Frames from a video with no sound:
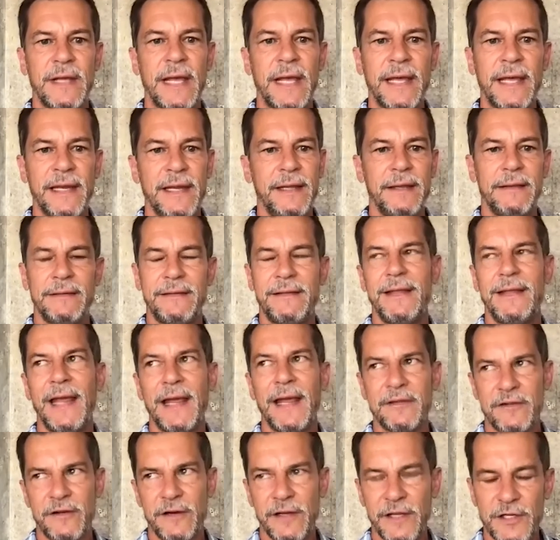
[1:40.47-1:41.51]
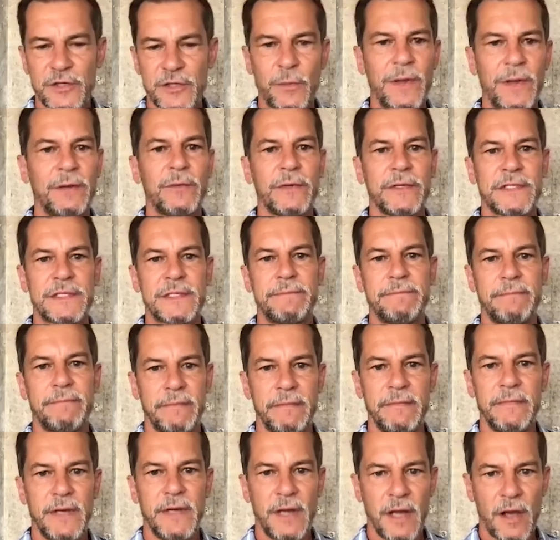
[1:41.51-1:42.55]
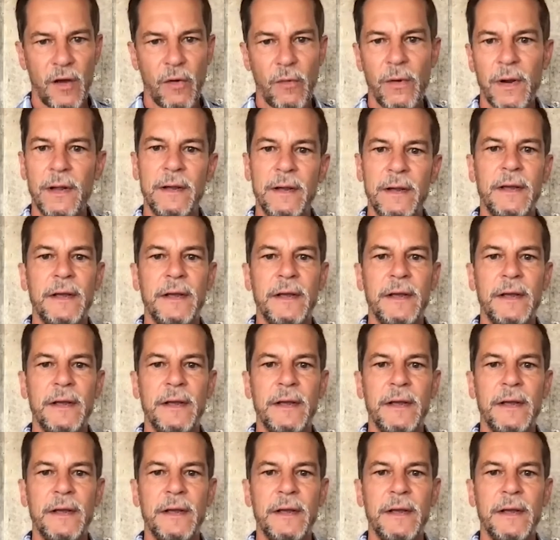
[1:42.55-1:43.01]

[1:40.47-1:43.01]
and the answer to each one was no.